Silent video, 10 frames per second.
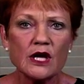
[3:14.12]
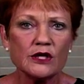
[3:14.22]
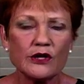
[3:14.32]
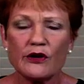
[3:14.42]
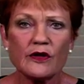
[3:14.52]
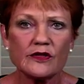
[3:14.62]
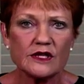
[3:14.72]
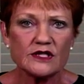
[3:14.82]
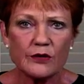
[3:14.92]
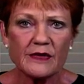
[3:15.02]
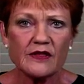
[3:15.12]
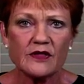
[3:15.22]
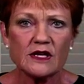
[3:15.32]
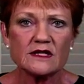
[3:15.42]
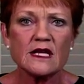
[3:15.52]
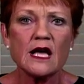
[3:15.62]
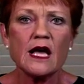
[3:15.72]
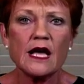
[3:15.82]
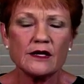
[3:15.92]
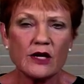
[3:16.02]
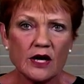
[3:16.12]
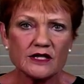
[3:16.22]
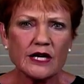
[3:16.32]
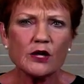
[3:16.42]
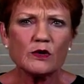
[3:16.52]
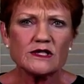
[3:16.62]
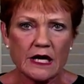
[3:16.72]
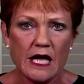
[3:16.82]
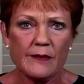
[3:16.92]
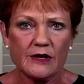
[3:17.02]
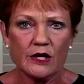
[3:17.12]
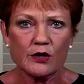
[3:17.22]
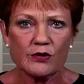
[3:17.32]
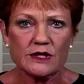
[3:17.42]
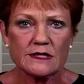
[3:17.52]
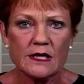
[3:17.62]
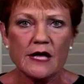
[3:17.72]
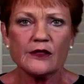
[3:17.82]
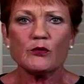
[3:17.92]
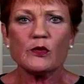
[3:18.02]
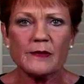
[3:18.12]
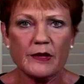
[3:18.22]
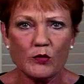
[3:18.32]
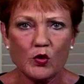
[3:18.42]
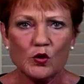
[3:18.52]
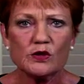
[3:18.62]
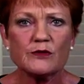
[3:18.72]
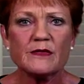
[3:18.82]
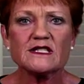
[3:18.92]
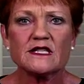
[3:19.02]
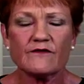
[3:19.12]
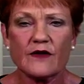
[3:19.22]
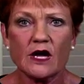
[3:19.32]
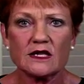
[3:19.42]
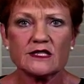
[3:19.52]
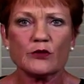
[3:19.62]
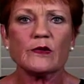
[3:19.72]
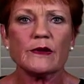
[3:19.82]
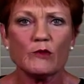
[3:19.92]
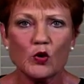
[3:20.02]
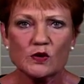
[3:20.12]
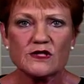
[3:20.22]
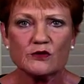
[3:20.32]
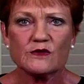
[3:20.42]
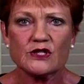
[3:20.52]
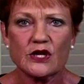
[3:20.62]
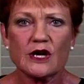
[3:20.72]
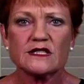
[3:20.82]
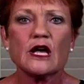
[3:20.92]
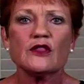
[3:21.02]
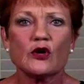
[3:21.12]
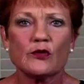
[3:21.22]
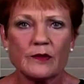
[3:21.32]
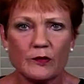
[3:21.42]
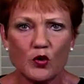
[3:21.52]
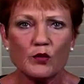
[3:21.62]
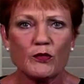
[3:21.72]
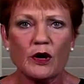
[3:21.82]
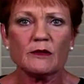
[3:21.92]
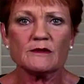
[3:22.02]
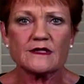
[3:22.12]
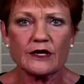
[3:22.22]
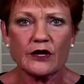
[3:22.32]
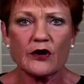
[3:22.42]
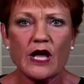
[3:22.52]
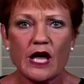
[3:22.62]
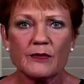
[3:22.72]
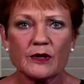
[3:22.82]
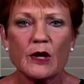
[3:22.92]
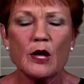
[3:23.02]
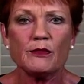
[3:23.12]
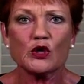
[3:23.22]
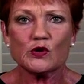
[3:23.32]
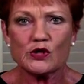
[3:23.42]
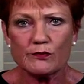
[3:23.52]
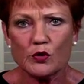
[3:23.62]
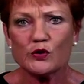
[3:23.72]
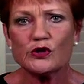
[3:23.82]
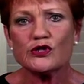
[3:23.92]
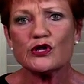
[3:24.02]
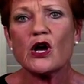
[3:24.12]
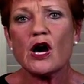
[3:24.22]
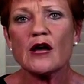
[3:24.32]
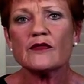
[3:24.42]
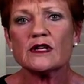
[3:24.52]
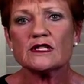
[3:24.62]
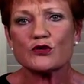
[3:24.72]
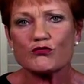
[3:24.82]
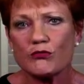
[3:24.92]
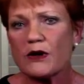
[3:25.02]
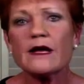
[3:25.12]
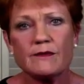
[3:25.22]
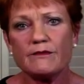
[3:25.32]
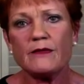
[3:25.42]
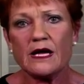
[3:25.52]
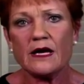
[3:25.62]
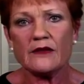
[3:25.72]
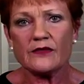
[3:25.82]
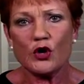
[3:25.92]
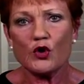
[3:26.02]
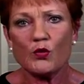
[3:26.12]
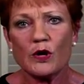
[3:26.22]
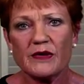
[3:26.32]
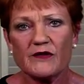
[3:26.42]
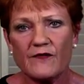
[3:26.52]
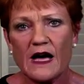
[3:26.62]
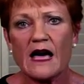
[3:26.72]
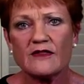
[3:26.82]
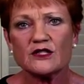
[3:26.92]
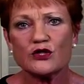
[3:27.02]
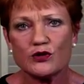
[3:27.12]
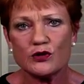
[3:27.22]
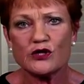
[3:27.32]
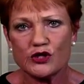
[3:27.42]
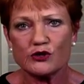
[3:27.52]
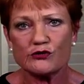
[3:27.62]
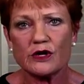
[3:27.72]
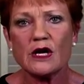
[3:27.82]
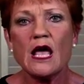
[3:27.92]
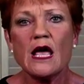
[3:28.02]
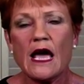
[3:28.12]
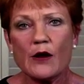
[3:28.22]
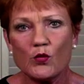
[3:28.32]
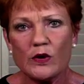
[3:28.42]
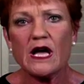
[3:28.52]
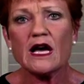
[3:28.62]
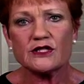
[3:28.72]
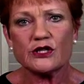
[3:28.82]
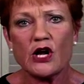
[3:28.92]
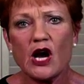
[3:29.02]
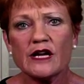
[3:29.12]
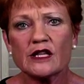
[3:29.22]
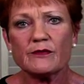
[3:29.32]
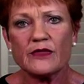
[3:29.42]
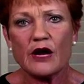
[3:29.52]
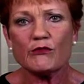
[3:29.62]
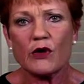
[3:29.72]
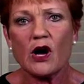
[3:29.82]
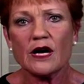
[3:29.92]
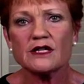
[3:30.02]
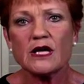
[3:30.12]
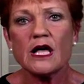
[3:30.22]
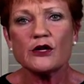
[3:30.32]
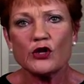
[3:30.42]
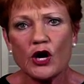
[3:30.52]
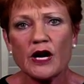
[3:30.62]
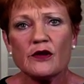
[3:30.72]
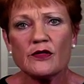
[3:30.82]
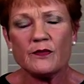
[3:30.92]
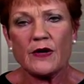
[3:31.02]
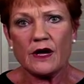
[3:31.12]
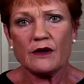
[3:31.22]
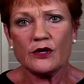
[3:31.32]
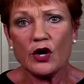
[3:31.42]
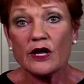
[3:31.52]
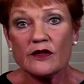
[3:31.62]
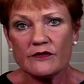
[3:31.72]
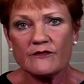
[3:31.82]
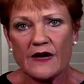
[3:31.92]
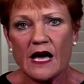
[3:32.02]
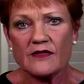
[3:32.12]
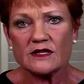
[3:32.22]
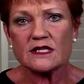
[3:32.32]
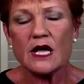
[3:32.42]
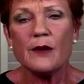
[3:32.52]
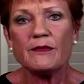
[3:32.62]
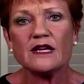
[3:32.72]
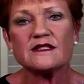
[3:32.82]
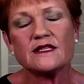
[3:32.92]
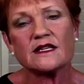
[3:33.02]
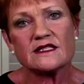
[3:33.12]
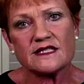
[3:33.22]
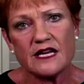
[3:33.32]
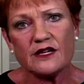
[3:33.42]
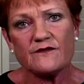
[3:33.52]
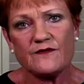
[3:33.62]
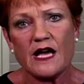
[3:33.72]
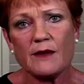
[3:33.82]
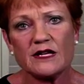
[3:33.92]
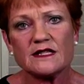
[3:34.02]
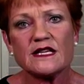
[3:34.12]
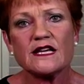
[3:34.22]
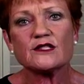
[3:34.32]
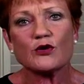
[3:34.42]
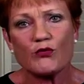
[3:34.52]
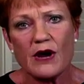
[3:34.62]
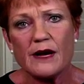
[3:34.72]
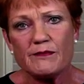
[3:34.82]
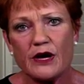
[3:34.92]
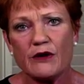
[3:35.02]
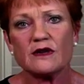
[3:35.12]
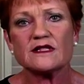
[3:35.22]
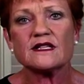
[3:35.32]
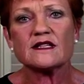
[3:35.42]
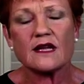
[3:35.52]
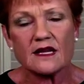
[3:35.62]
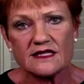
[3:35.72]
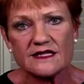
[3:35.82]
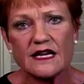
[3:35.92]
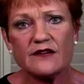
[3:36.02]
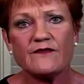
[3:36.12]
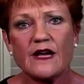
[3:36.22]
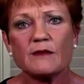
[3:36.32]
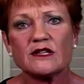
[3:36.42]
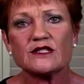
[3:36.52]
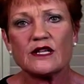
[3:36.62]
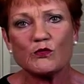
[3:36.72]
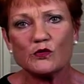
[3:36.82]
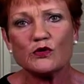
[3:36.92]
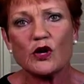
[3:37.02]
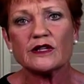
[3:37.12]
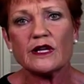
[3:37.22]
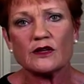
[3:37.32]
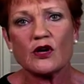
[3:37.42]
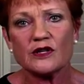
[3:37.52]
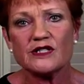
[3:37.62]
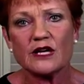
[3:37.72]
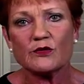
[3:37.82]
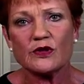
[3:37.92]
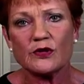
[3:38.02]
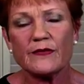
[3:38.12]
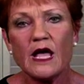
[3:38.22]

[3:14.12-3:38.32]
You know, there's so many things. And I'll tell you what's going to happen here, Chris. There will be more domestic violence, there will be more suicides, there will be more problems that are going to happen because the more you deny these great men out there who want to be fathers, fathers to their children, and we are denying them that right, not only the, not only the fathers, but it's the extended families, it's the grandparents, it's extended families that will not get contact with them.